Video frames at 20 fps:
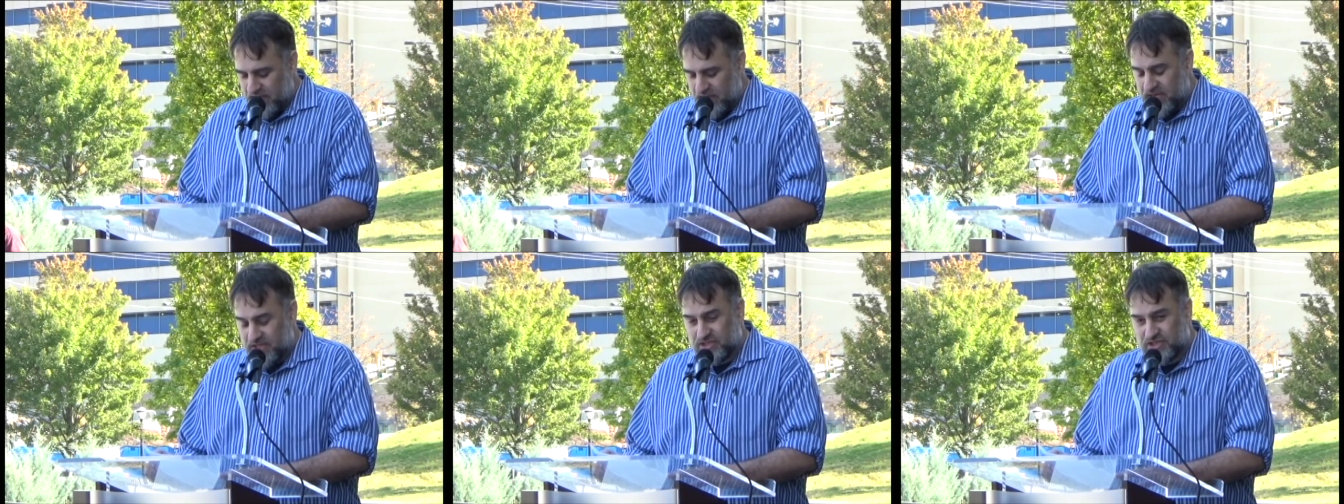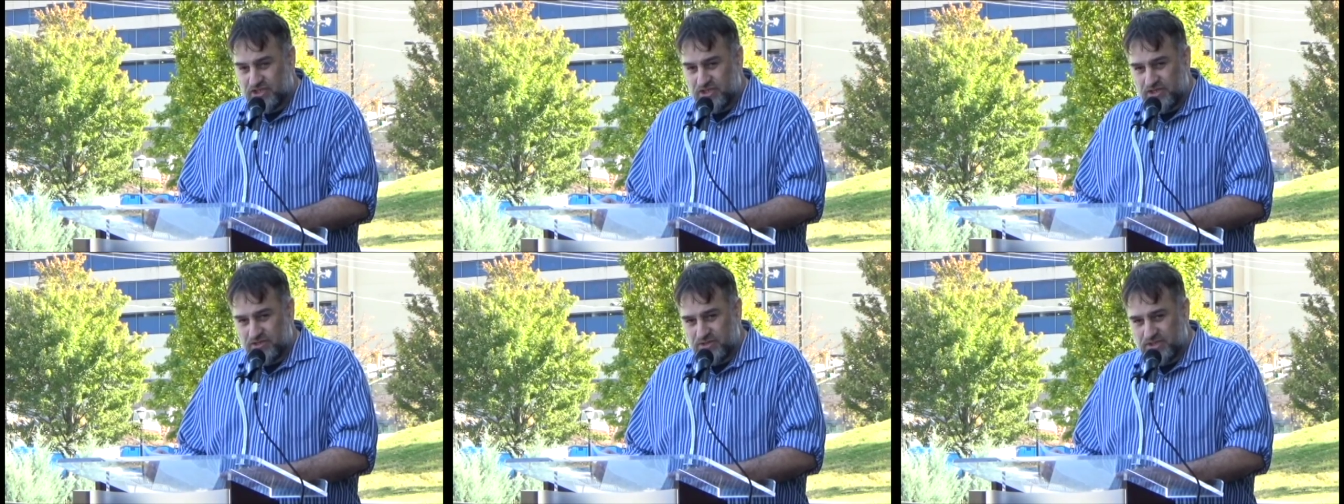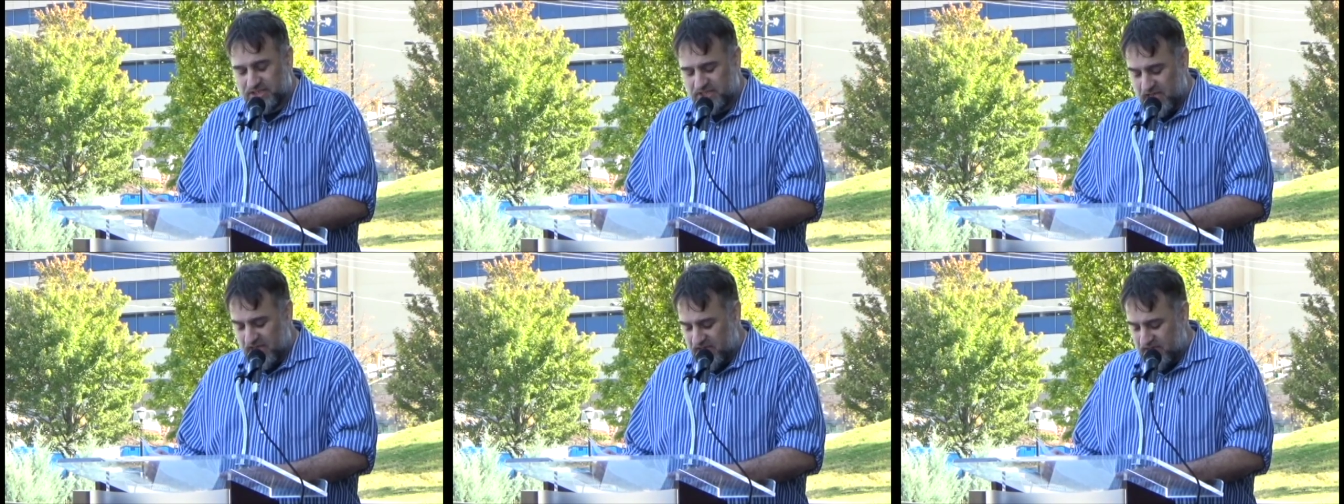As
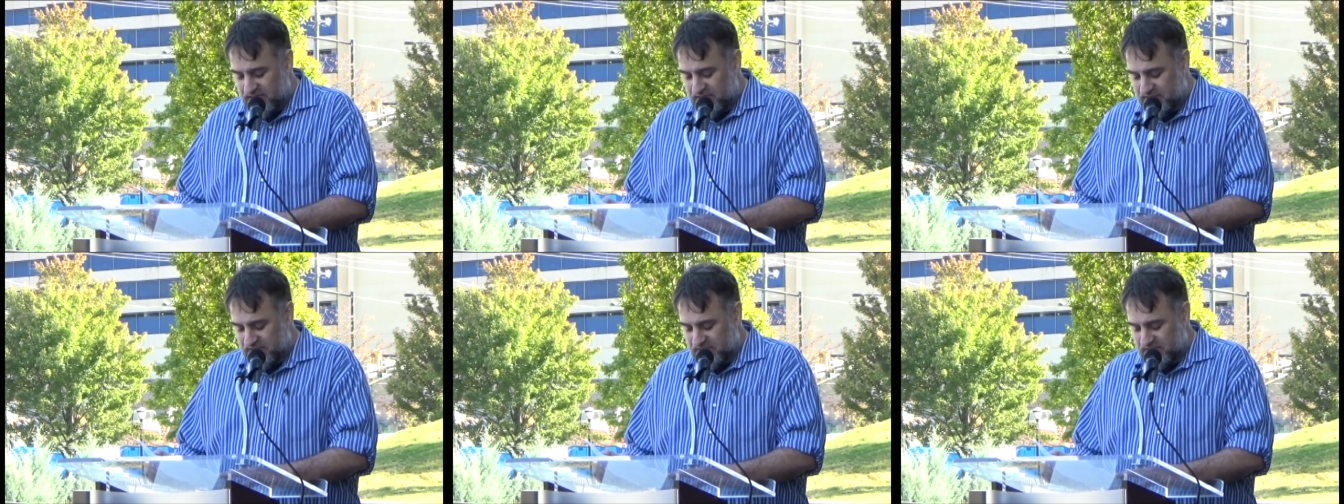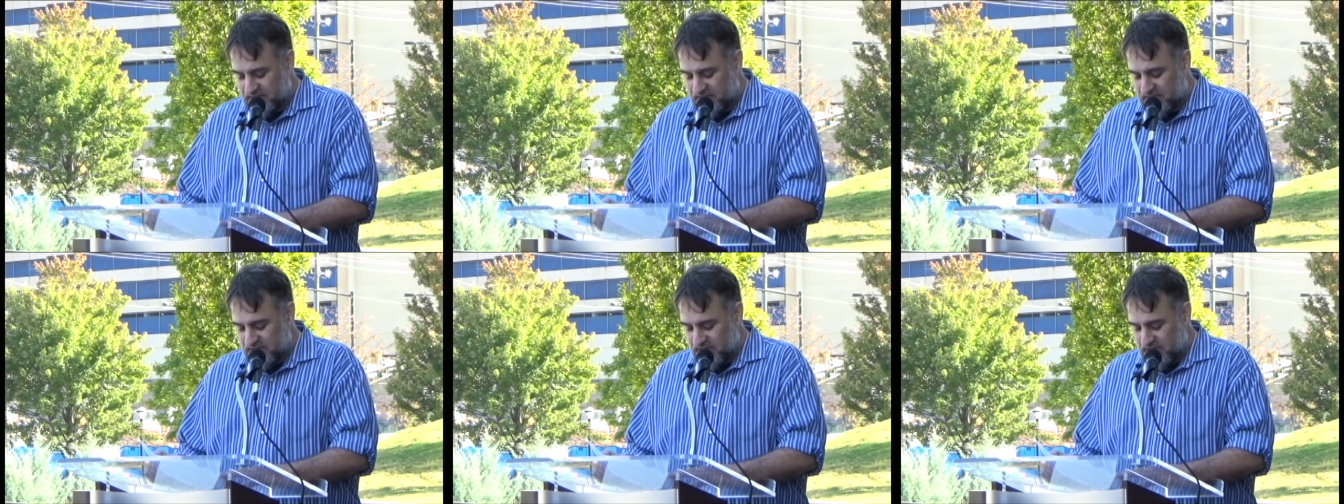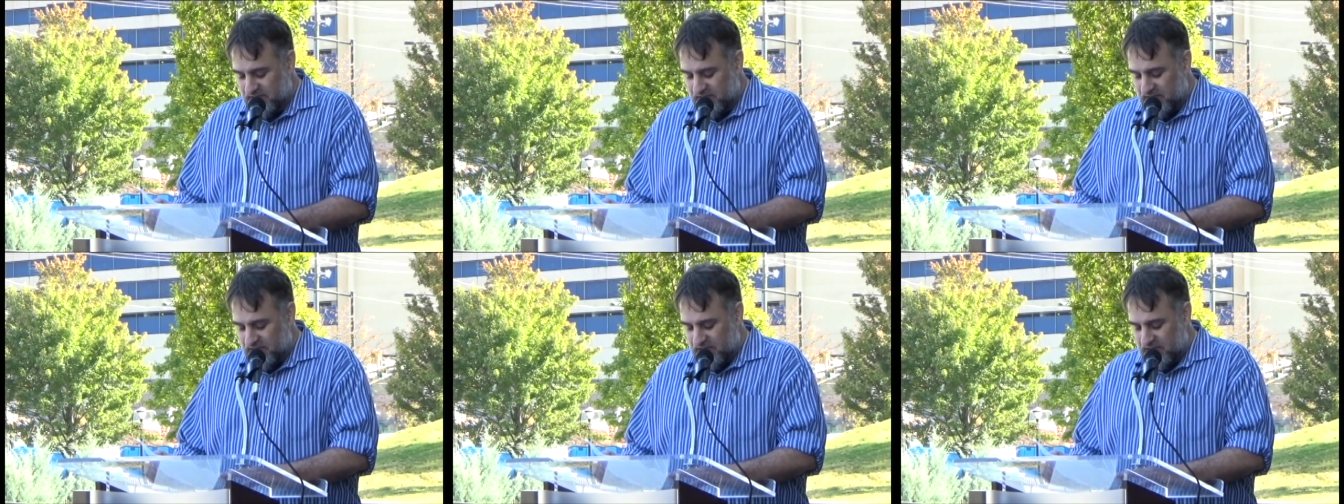Jill says,
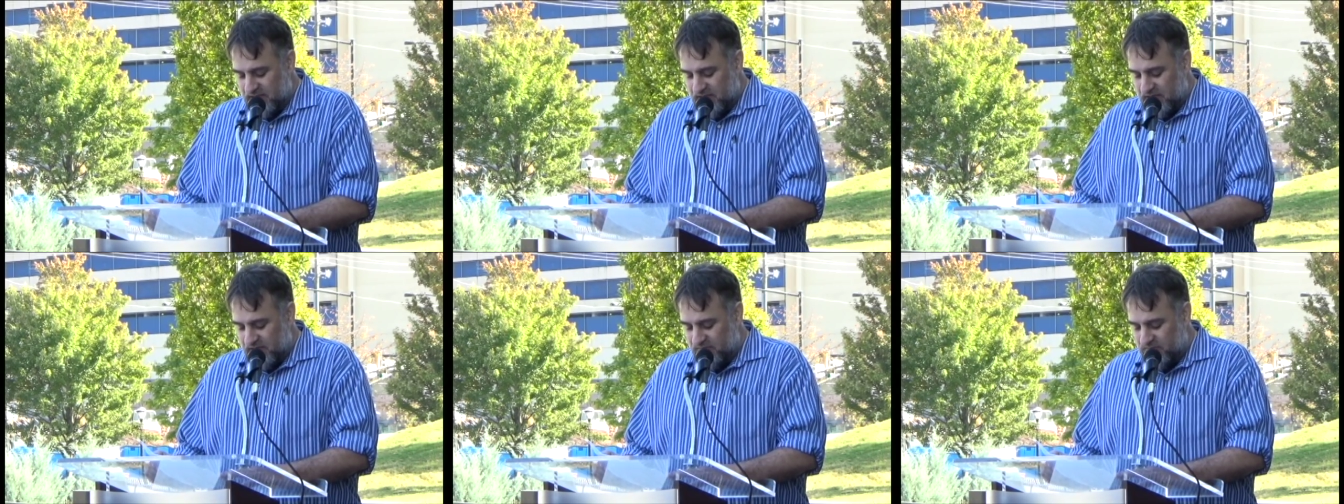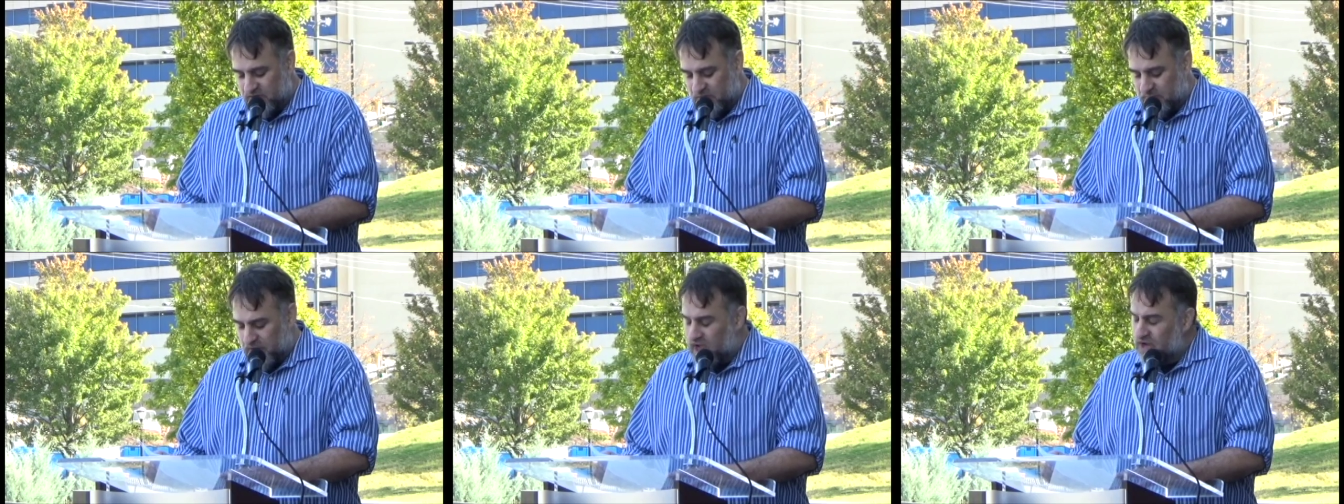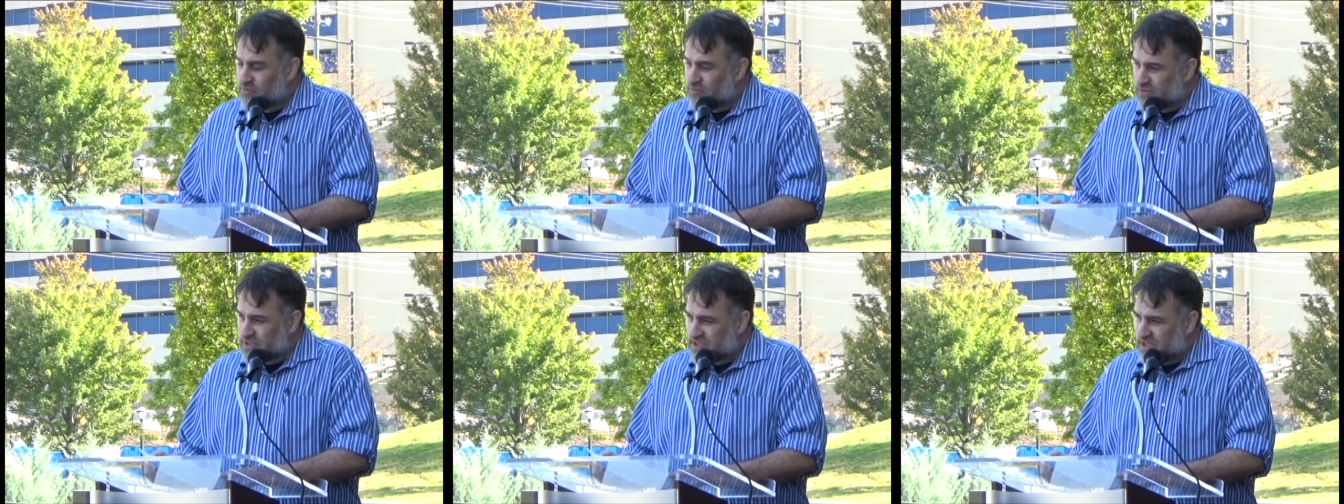if
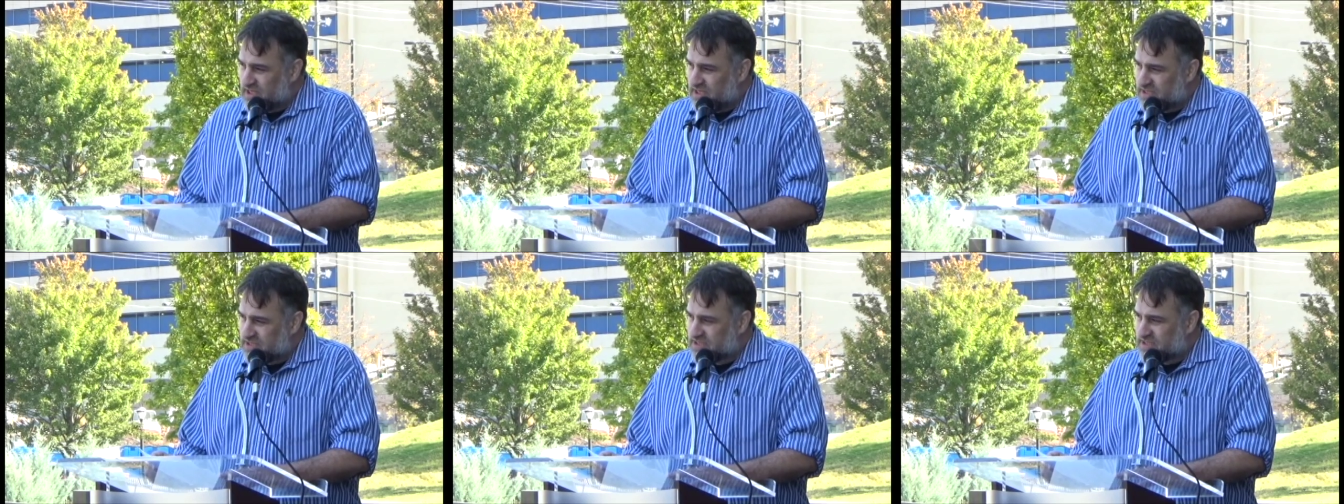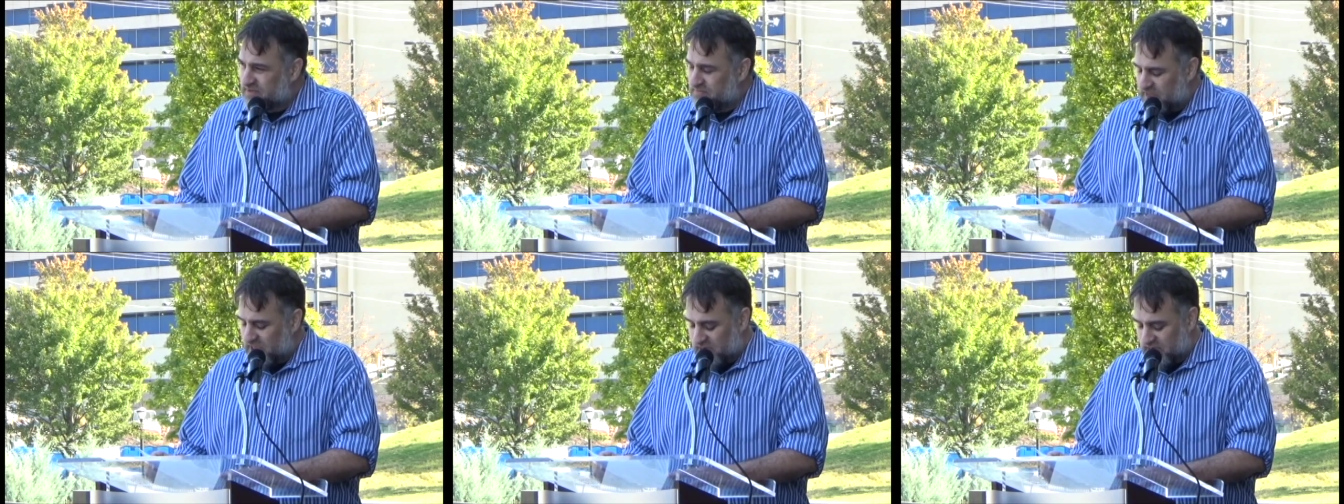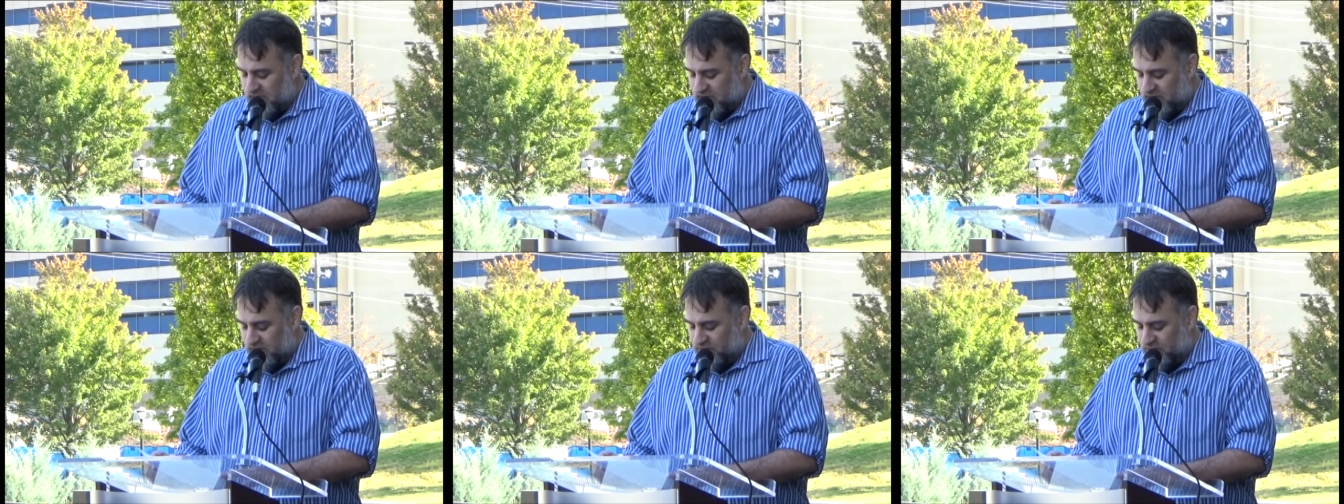democracy is to
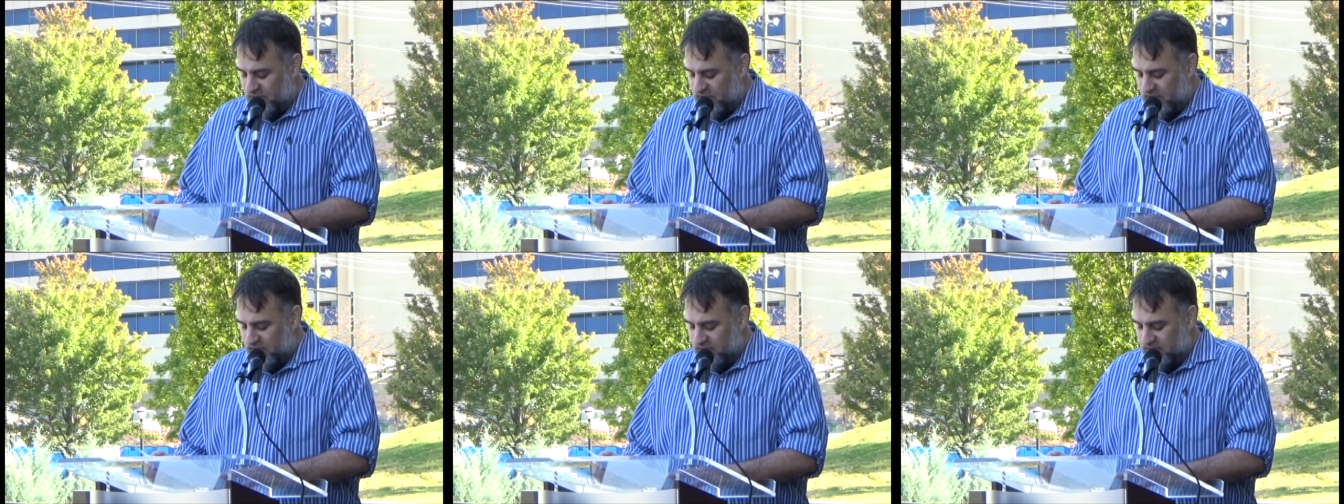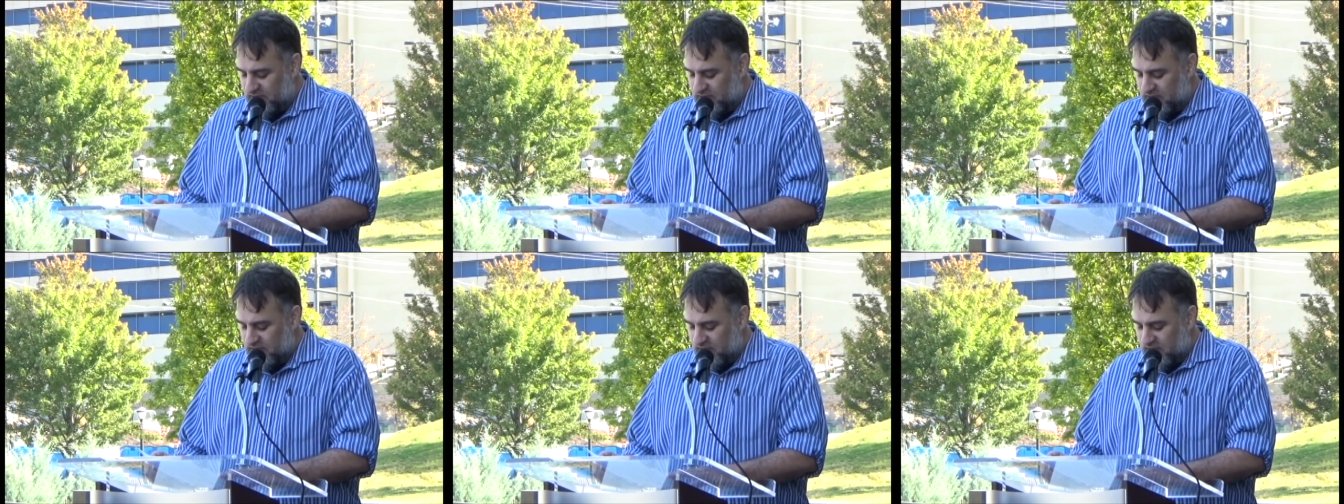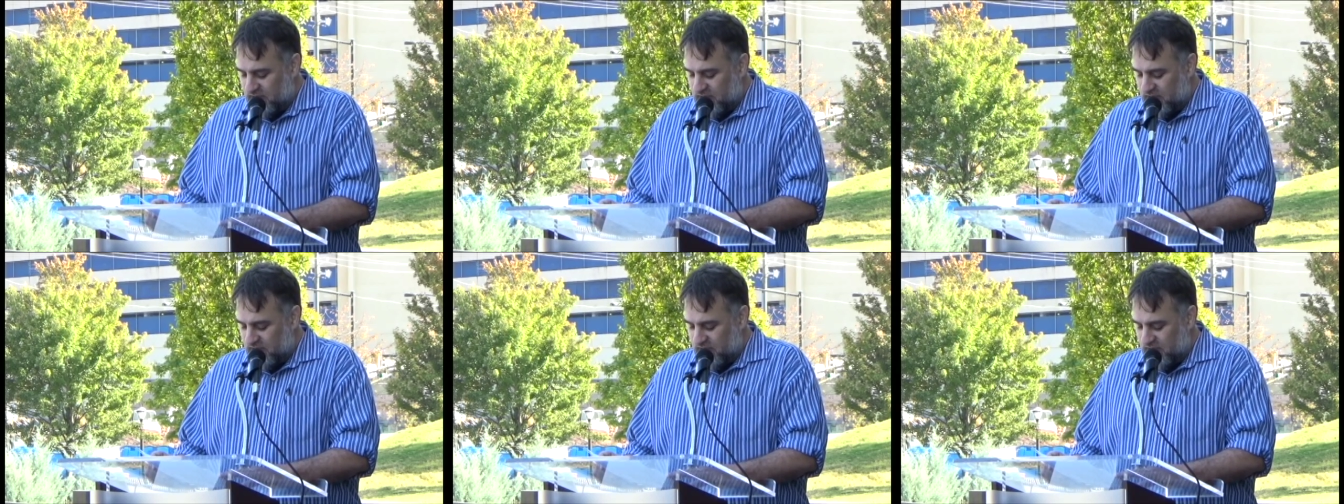mean anything,